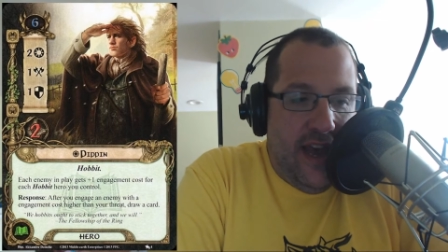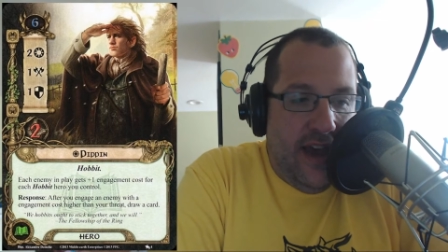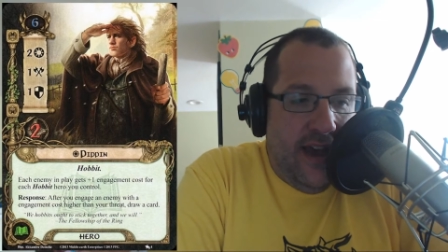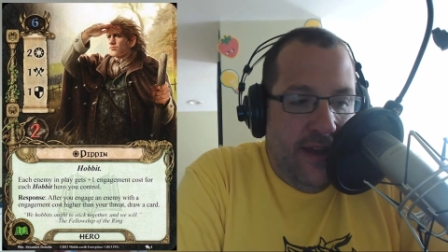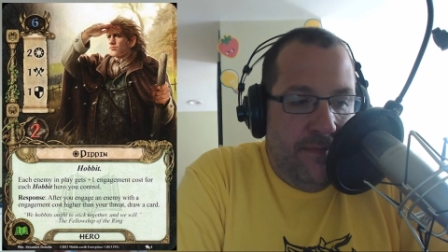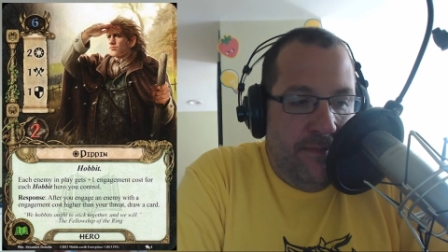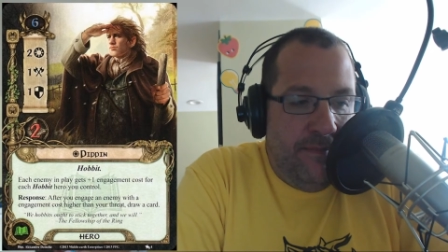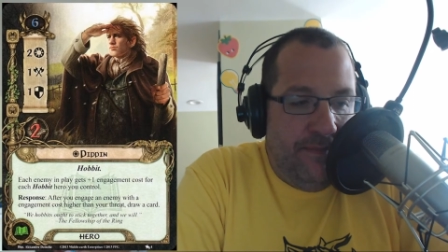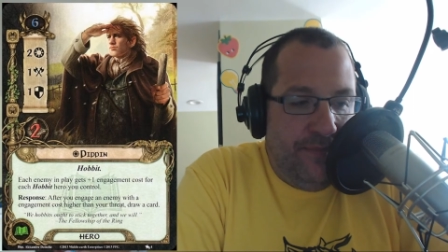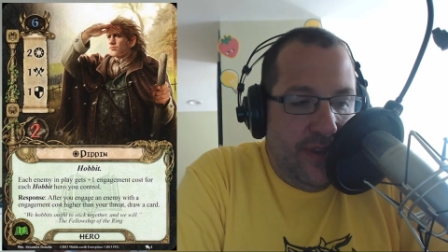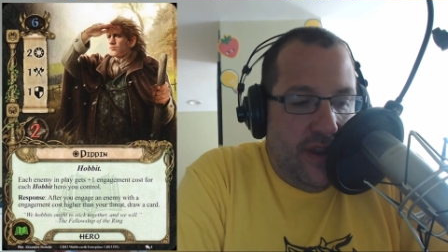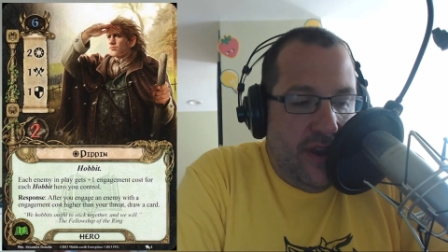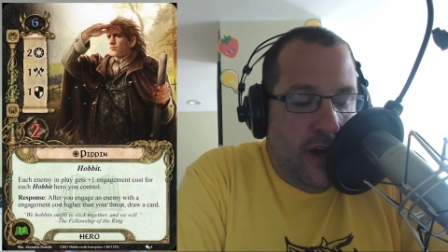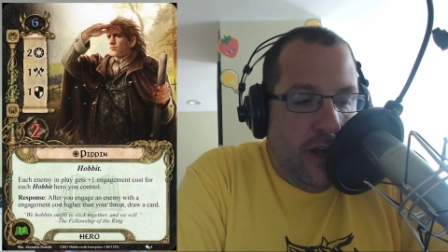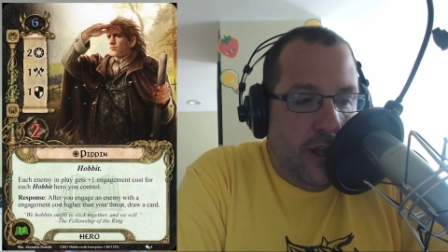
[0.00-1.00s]
um,
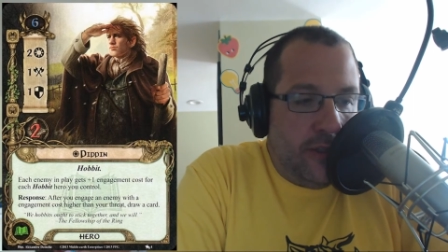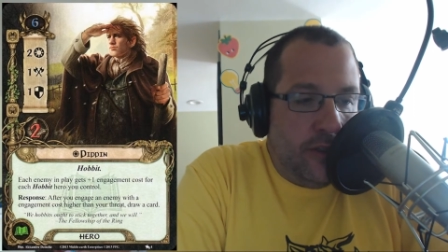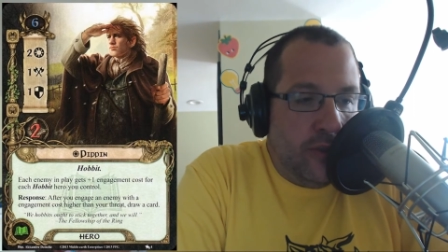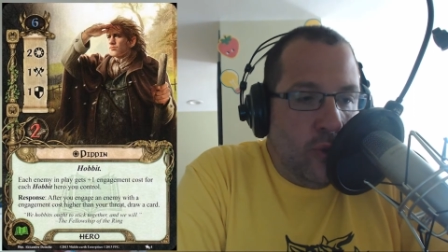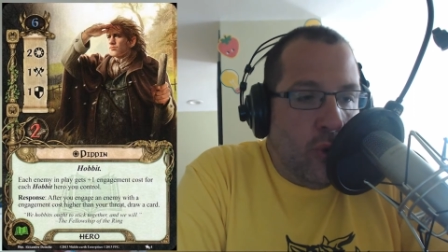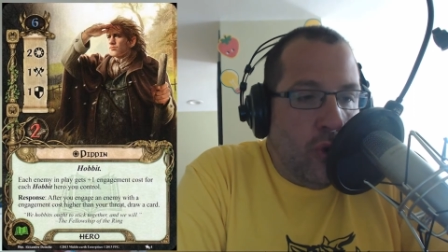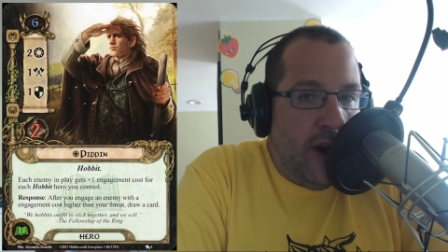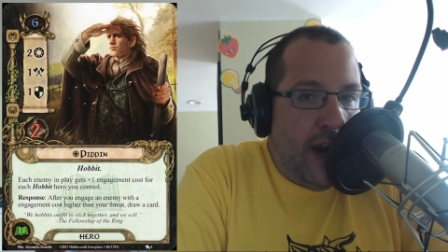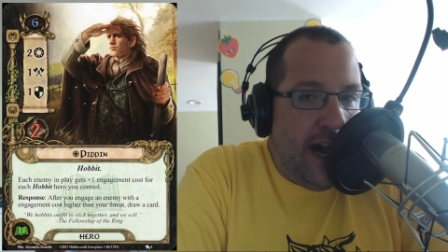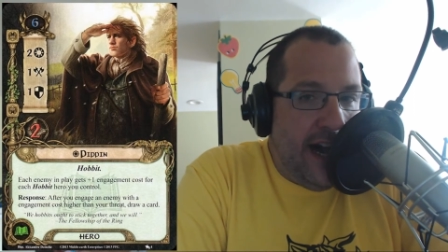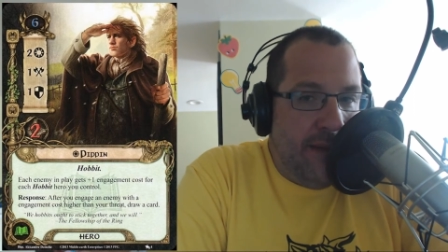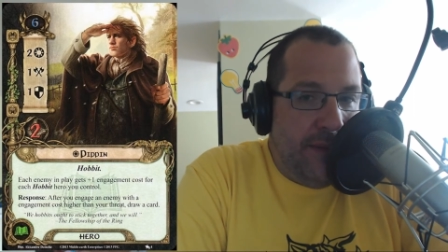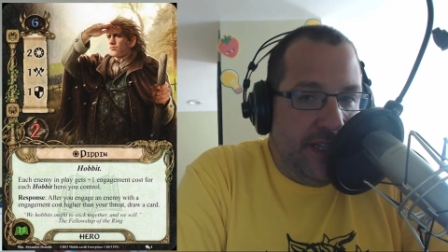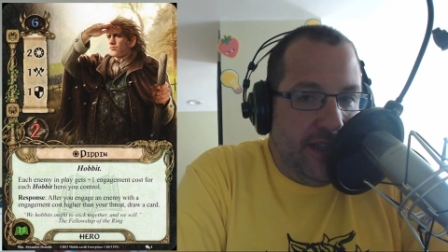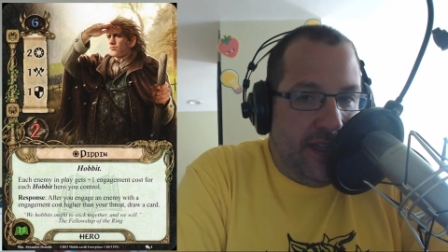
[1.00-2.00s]
a lore
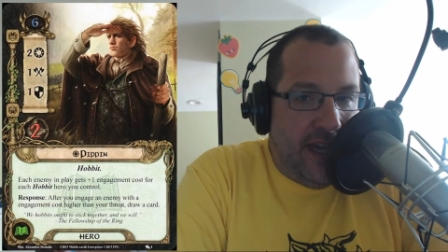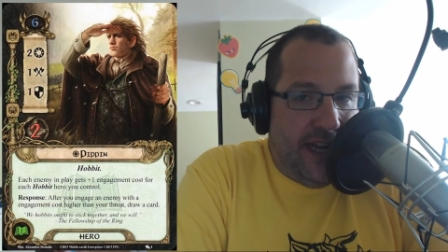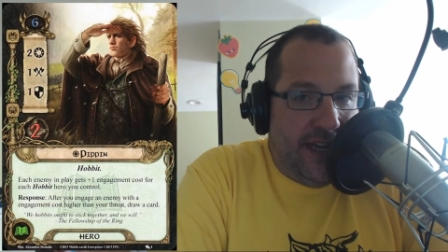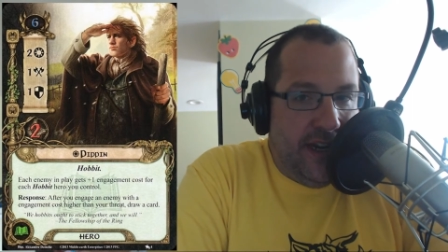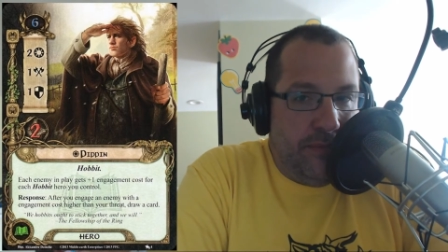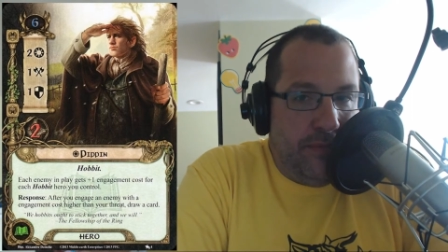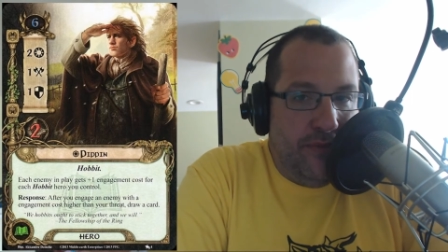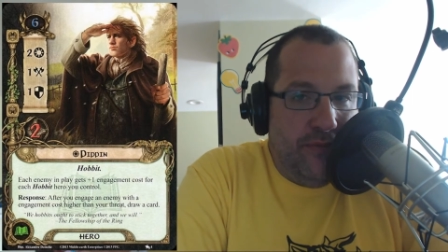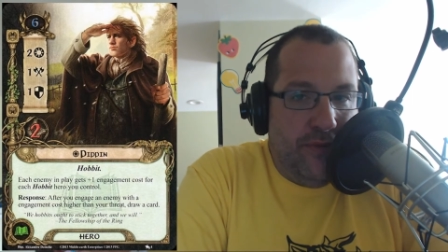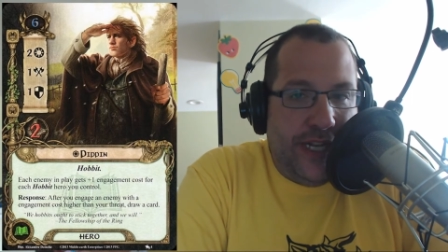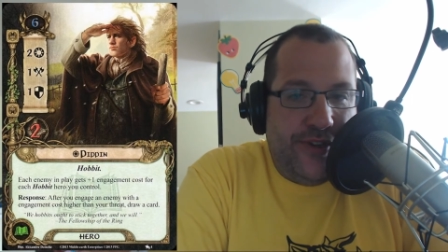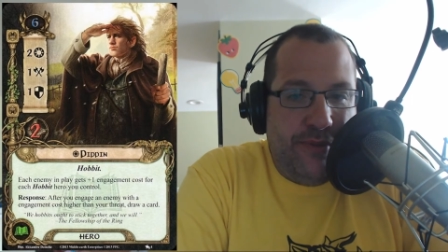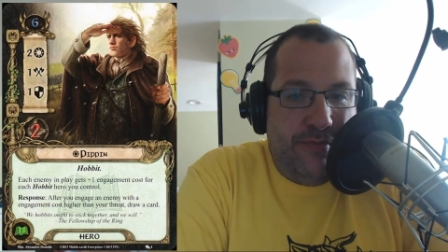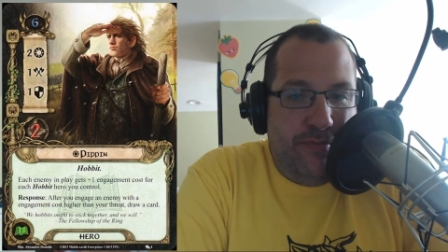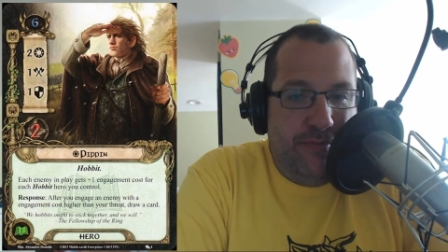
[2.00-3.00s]
hobbit lineup,
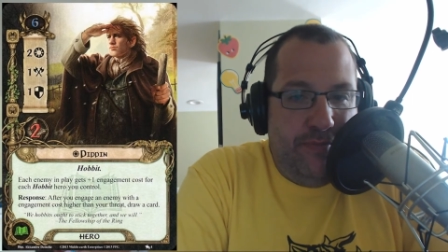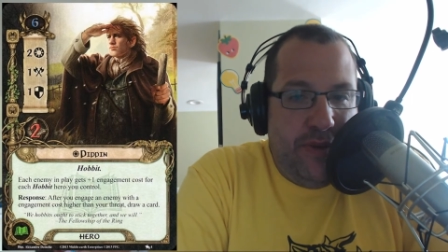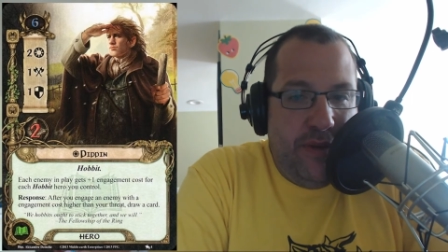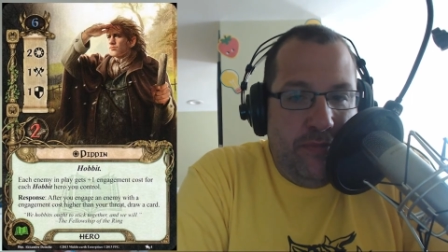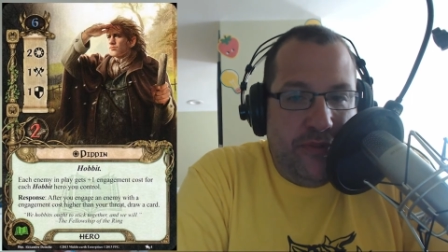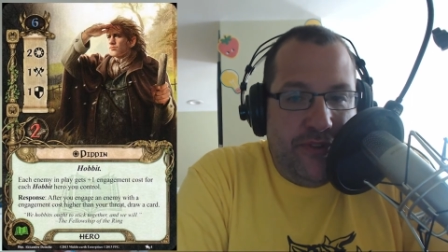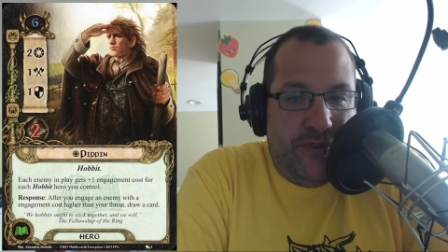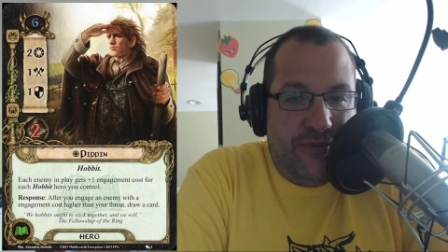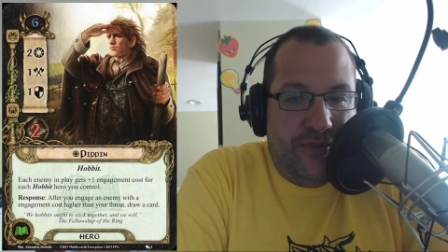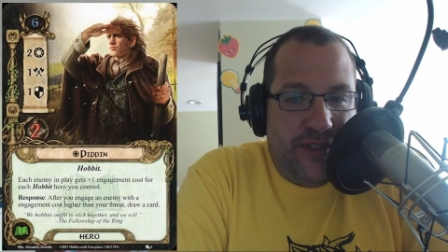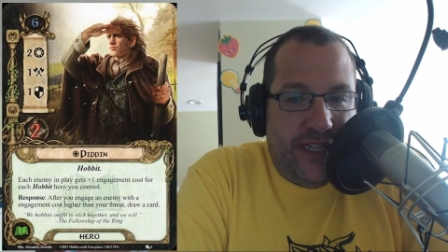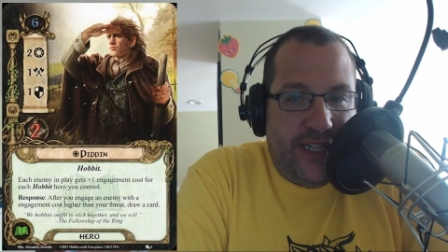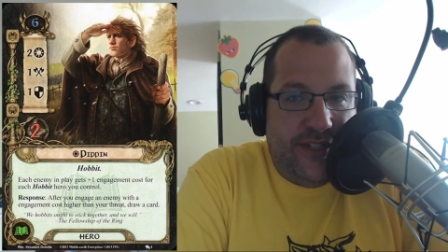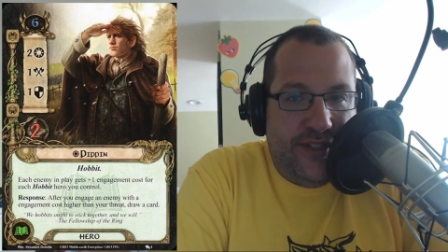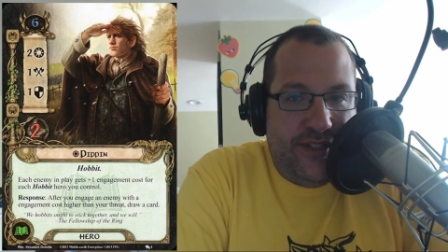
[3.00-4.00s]
which people don't
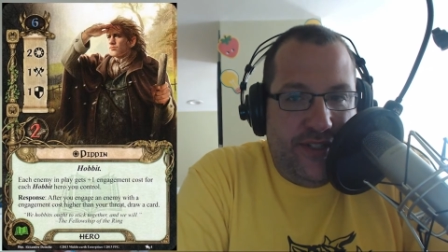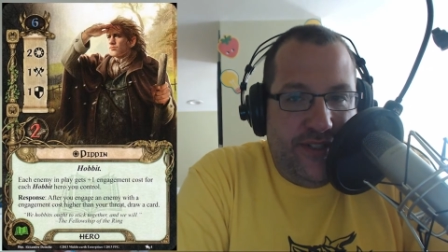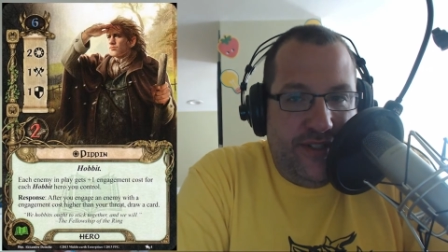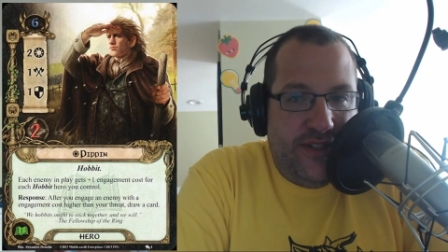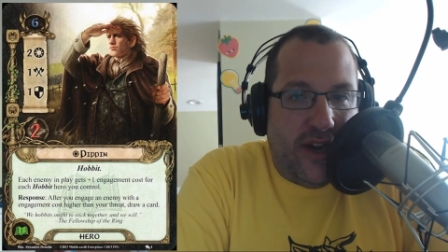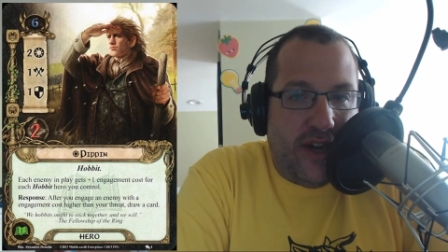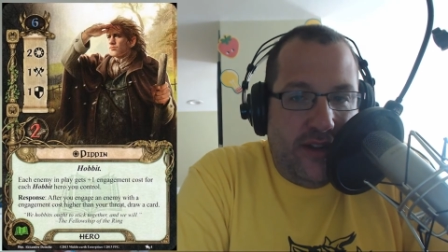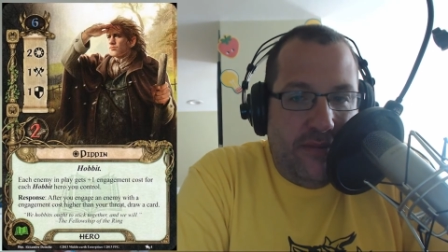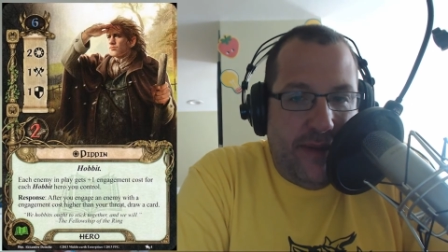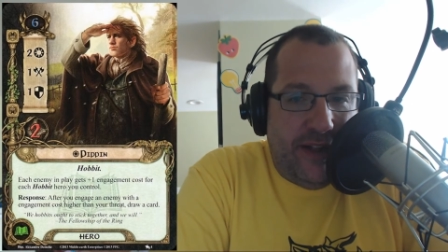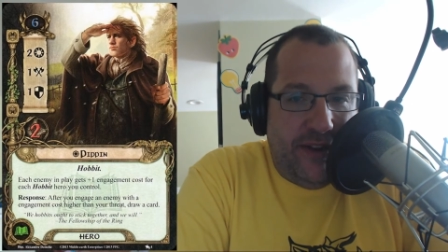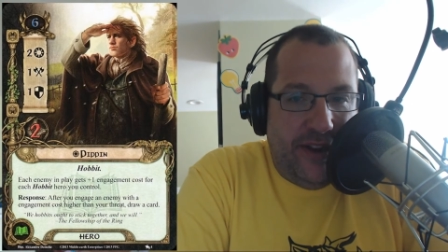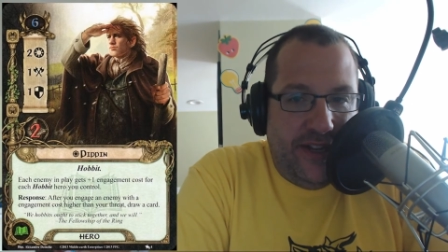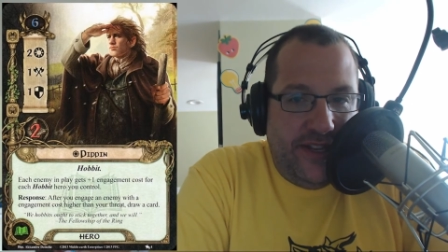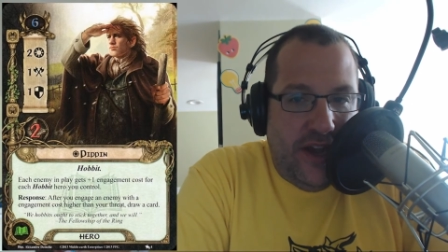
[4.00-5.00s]
really talk
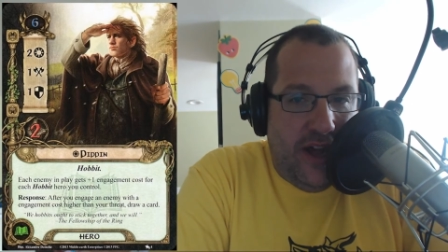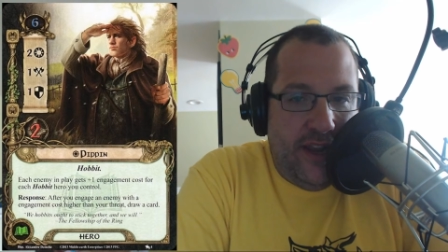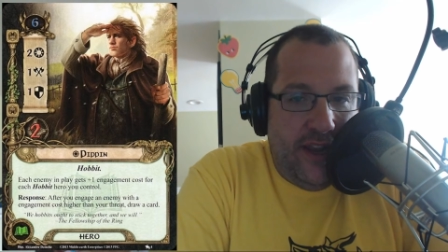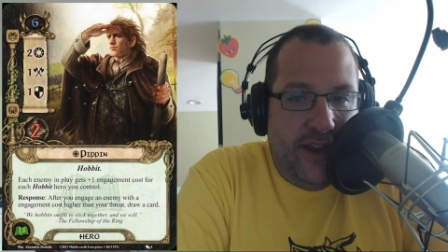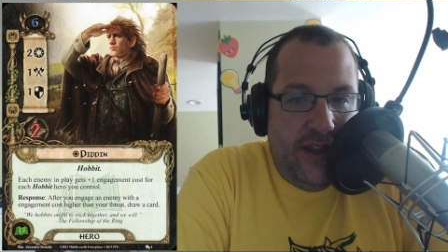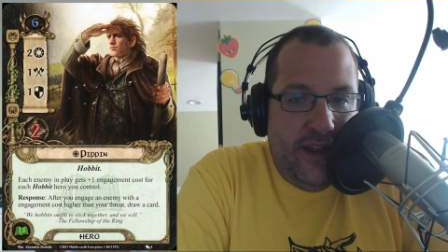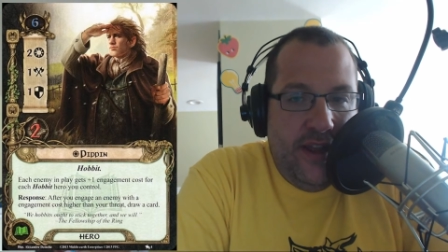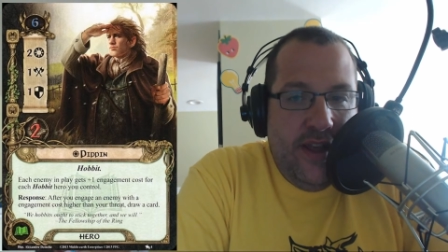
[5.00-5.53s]
about a ton,